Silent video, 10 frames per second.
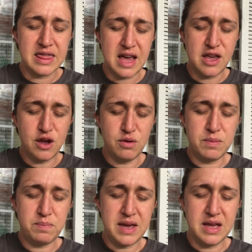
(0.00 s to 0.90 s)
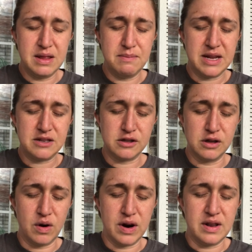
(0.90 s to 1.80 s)
that you would be in the midst,
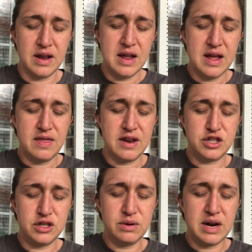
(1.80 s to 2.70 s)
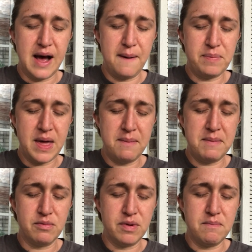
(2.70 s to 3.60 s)
Lord, that you would help
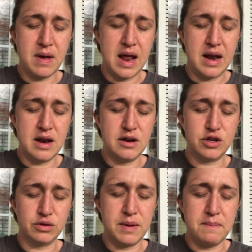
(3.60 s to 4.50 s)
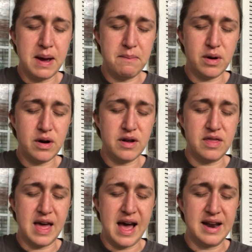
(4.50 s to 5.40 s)
them and, and to remember
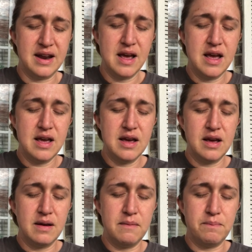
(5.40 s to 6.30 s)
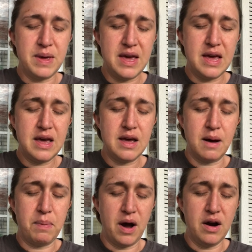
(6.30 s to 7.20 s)
that being
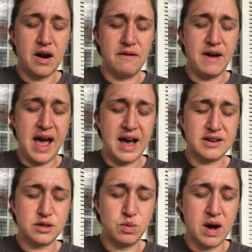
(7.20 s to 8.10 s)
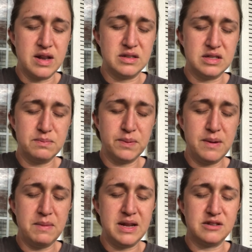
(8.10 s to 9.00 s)
a part of Acts 1
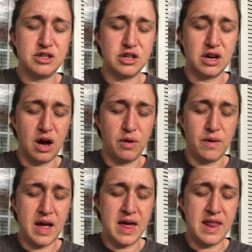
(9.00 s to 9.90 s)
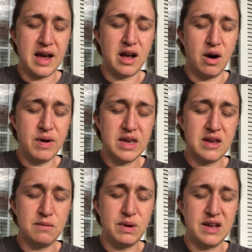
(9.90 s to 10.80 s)
simply means to go, and that going
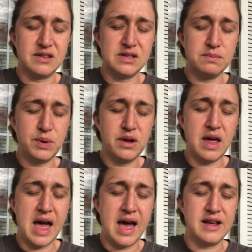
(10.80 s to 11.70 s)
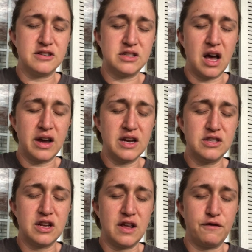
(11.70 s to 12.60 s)
can be as simple as
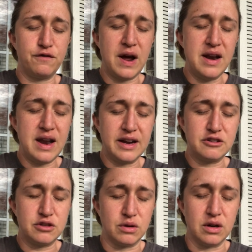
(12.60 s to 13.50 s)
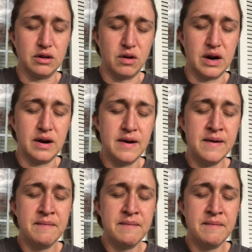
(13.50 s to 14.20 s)
talking to their friend next door, Lord.